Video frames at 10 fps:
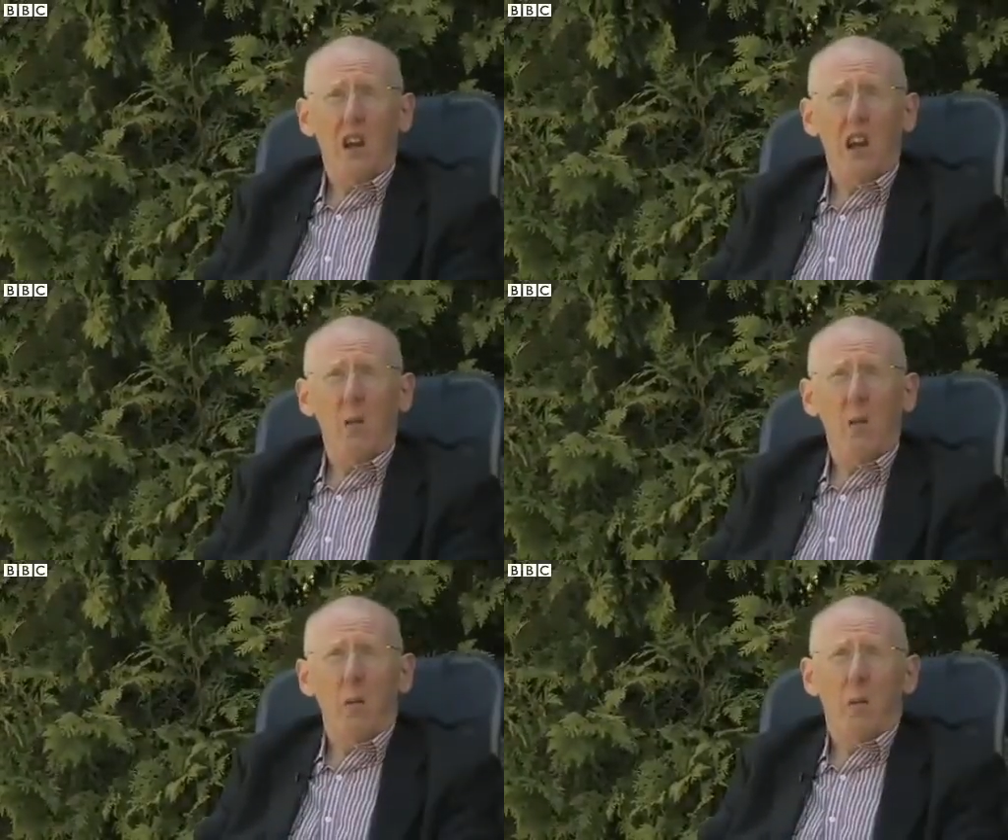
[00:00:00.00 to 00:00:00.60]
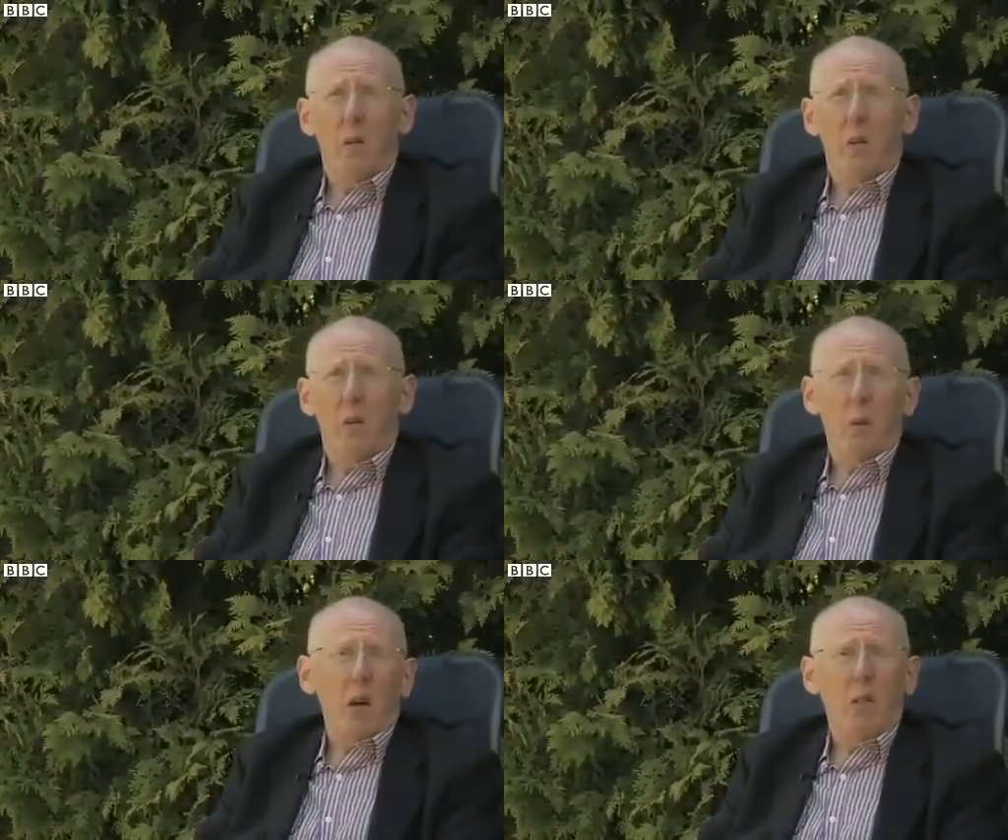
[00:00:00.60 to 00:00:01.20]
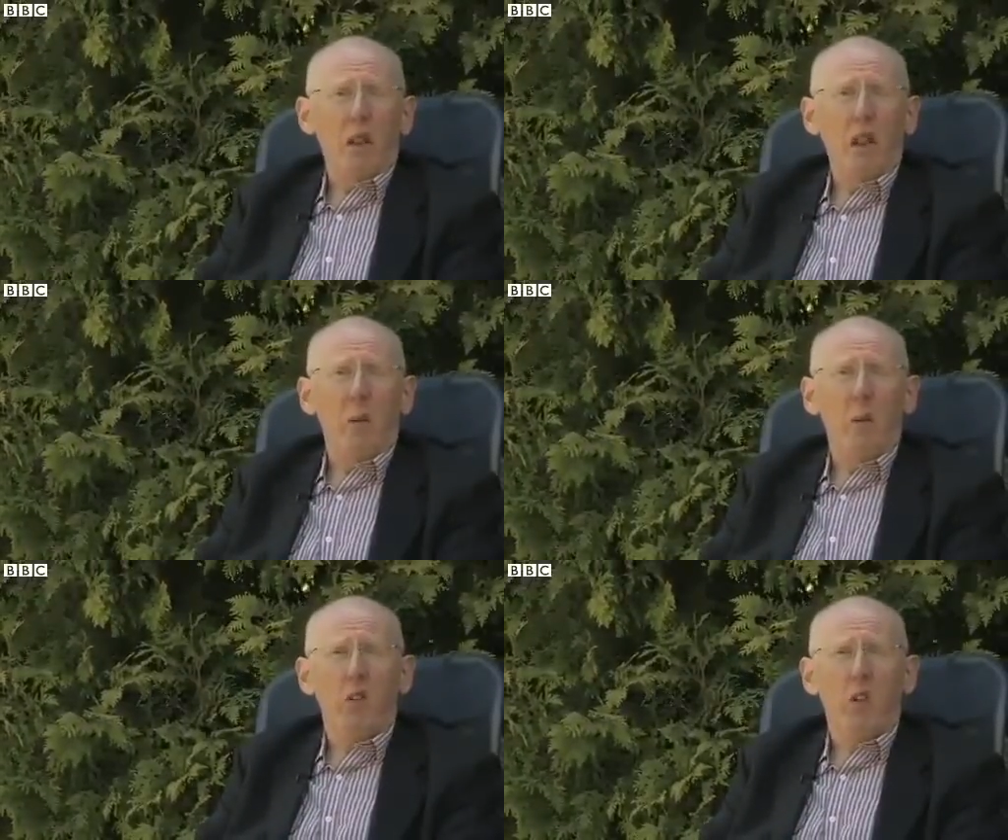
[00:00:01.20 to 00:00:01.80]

Now, my thinking was